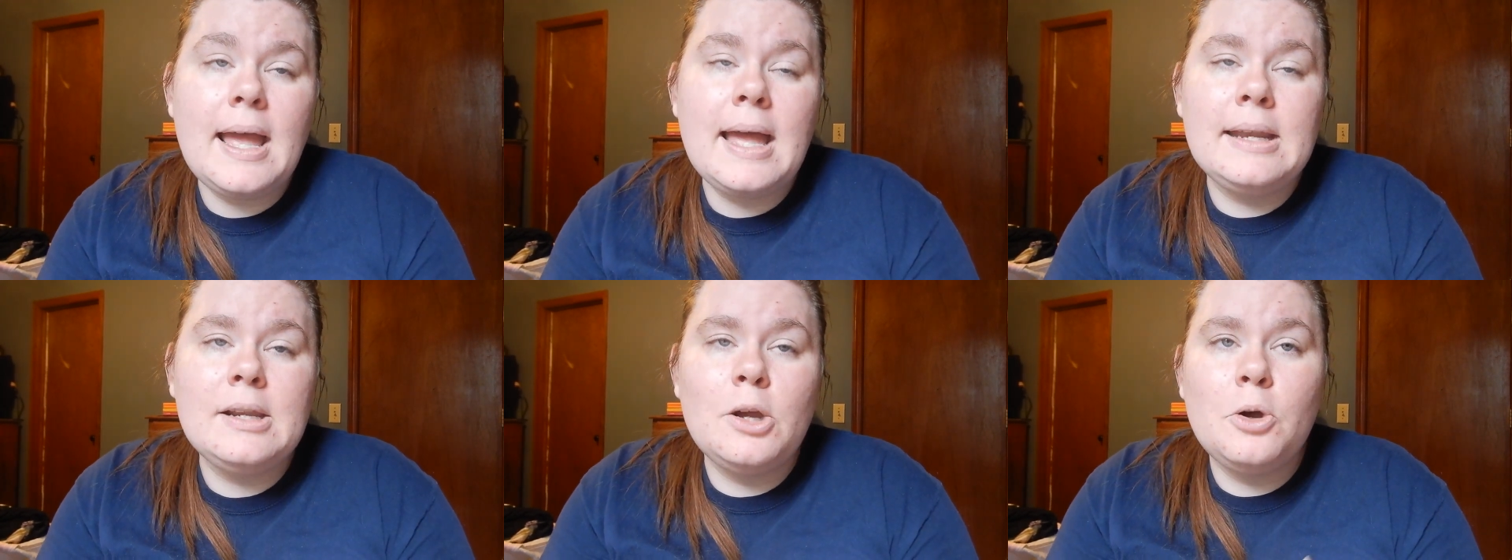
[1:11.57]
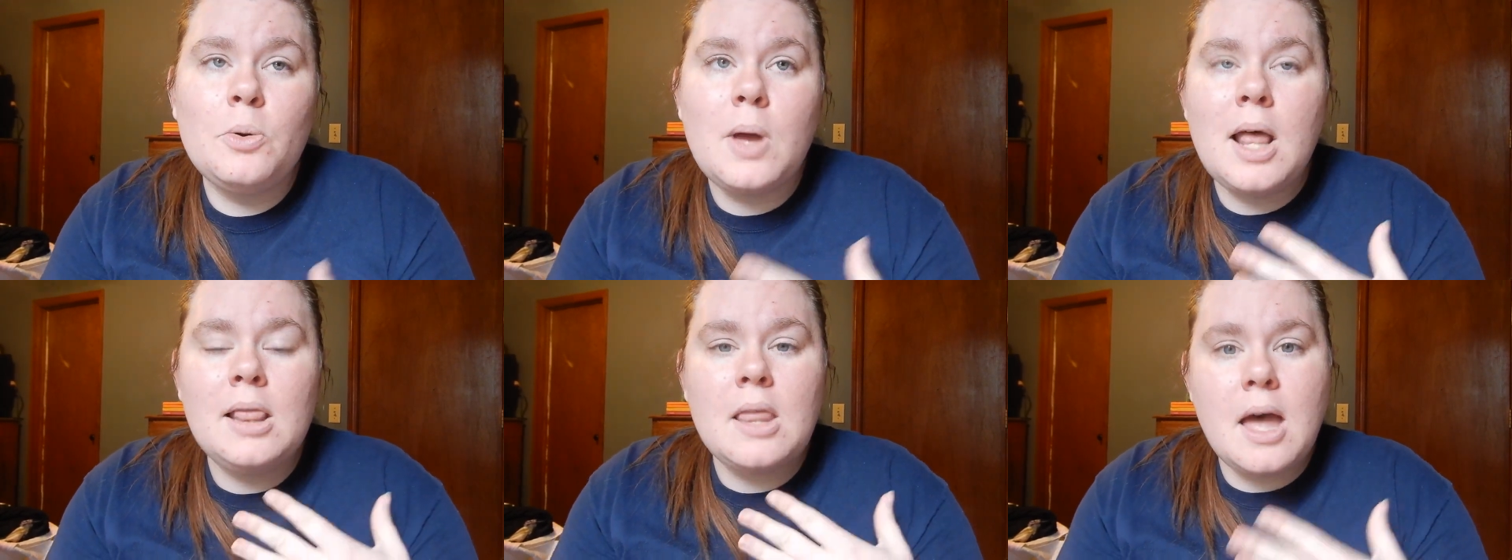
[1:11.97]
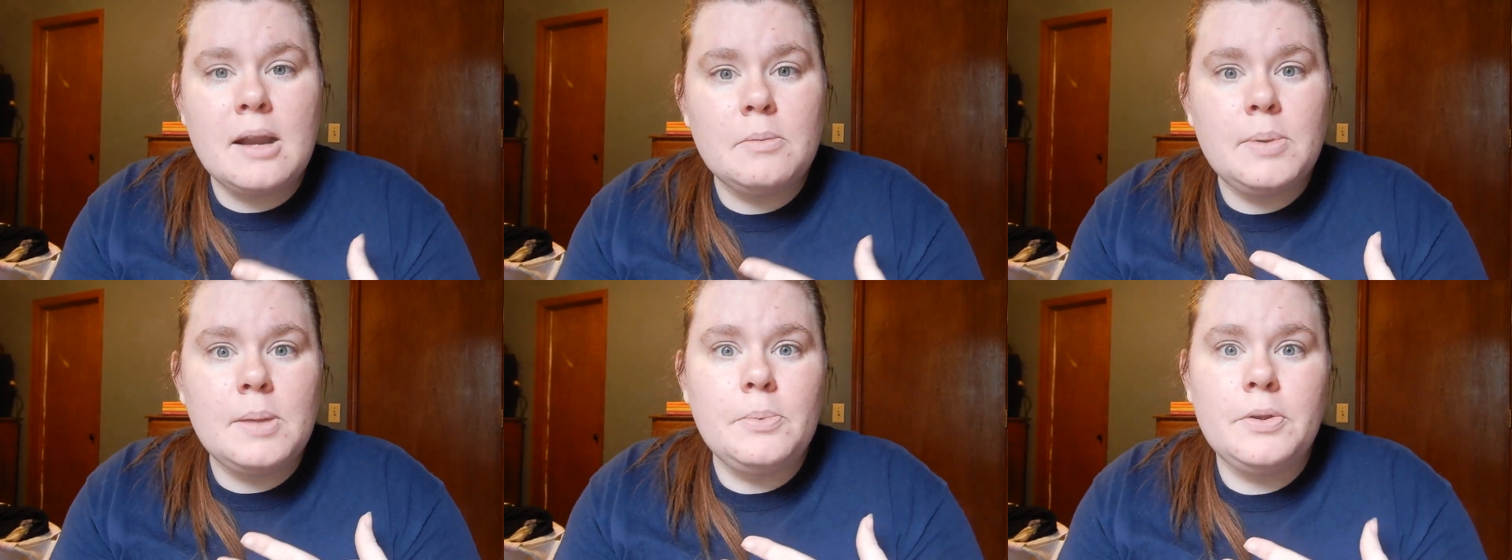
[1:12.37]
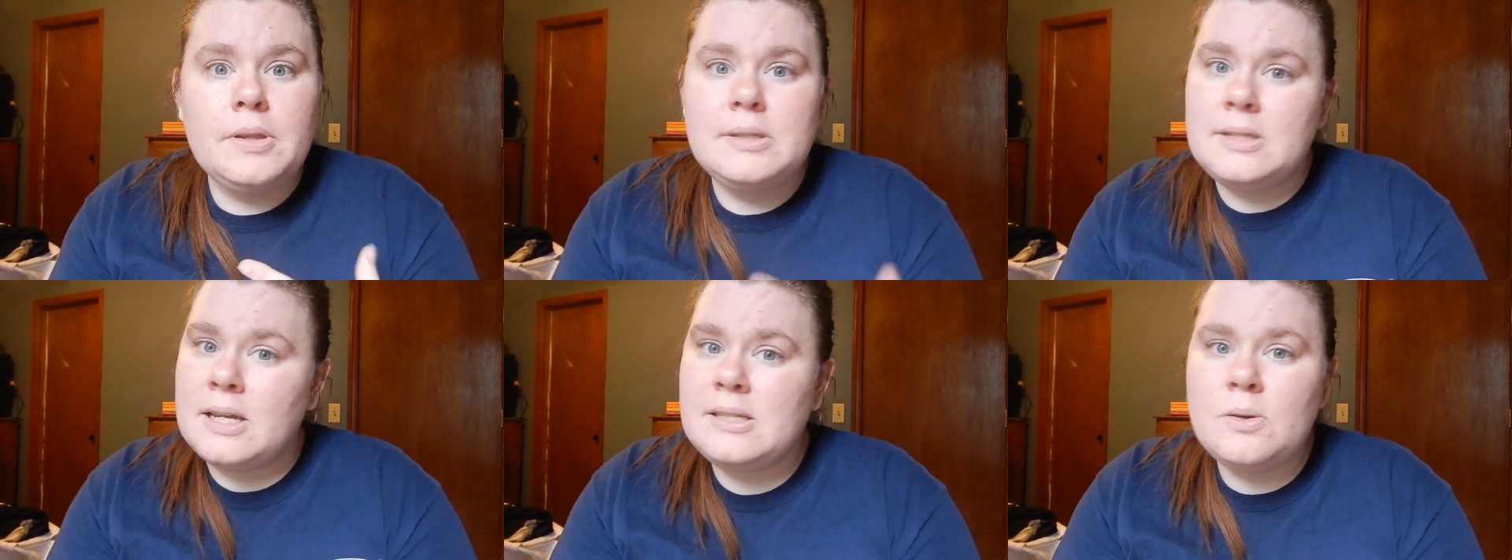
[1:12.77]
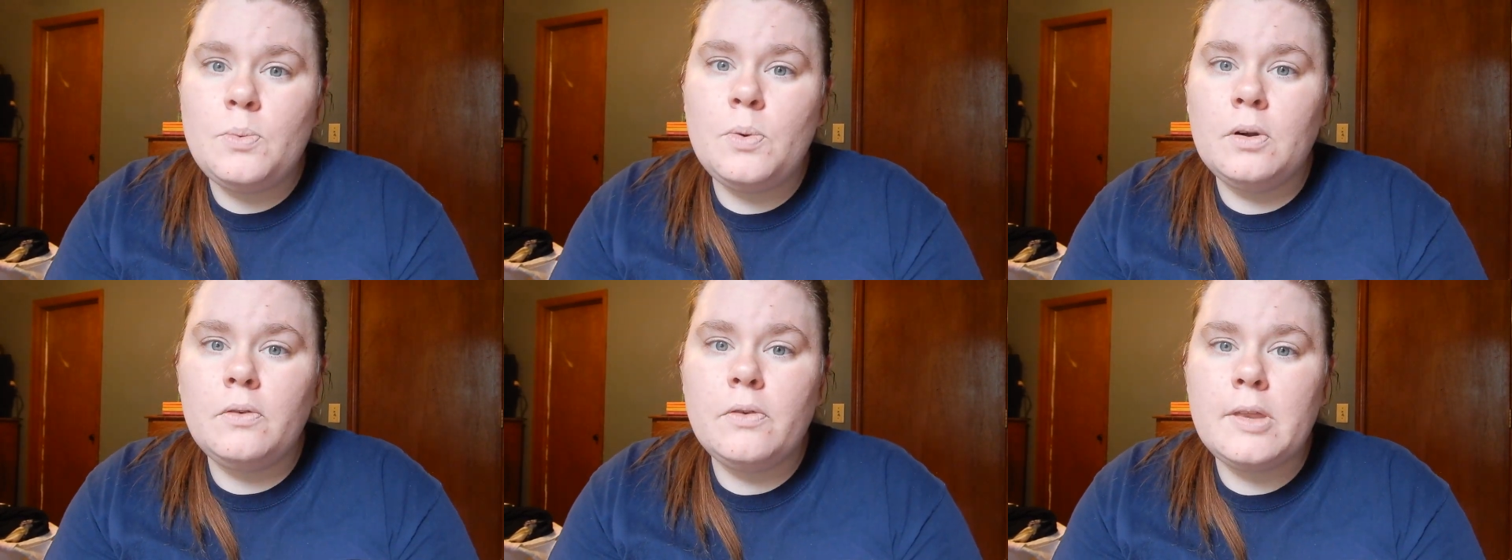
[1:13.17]
I know a lot of people, it
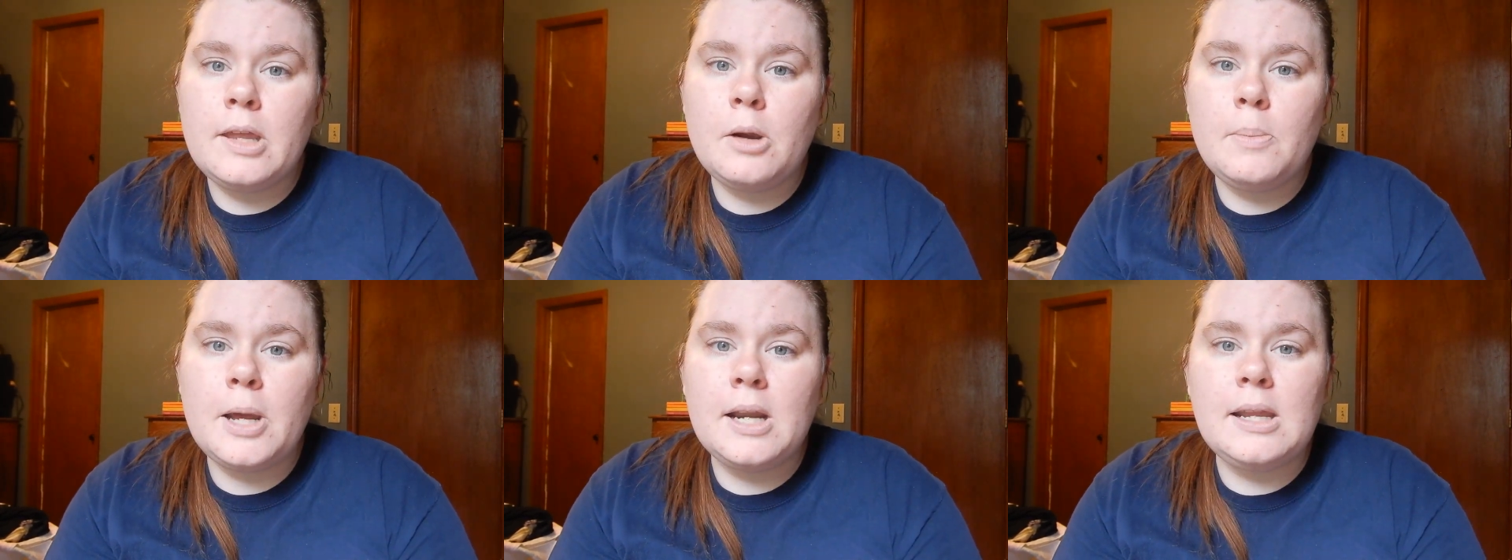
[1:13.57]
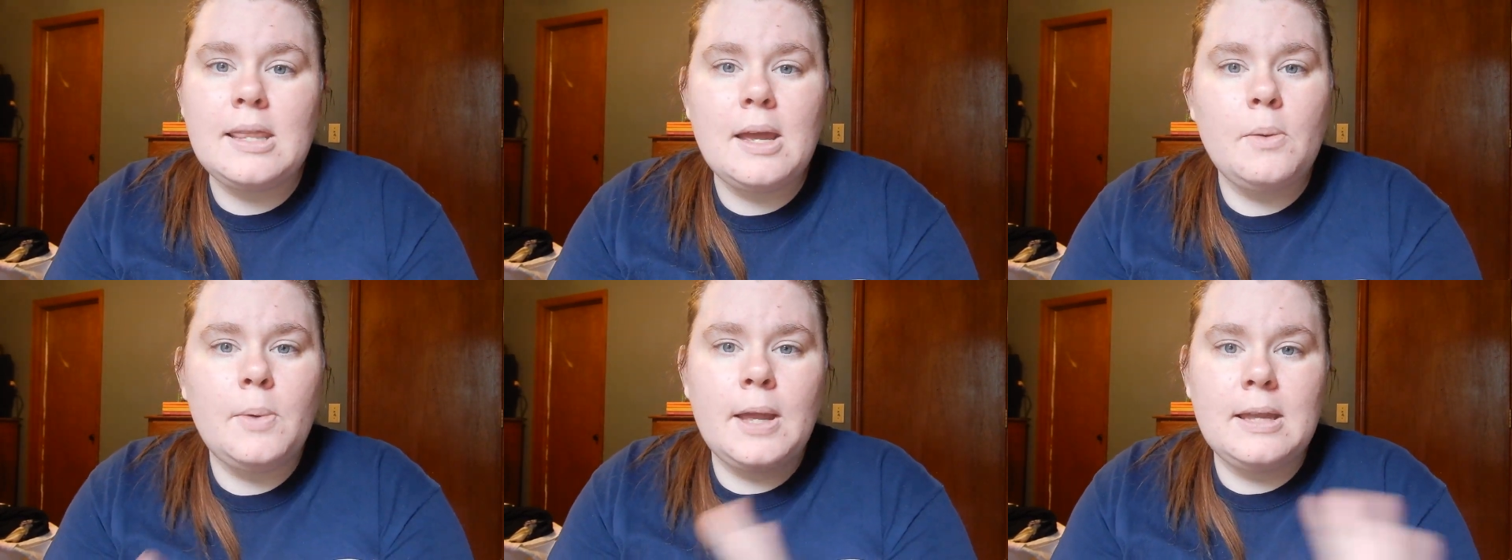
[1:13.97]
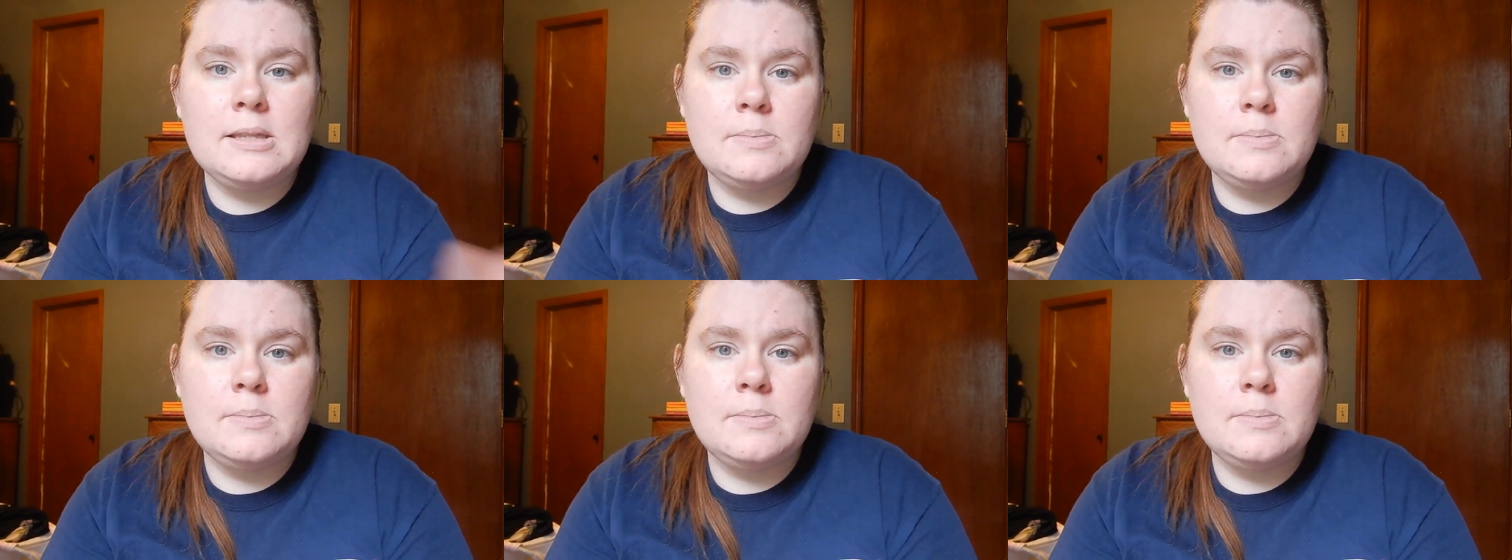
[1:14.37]
doesn't work for their body that way.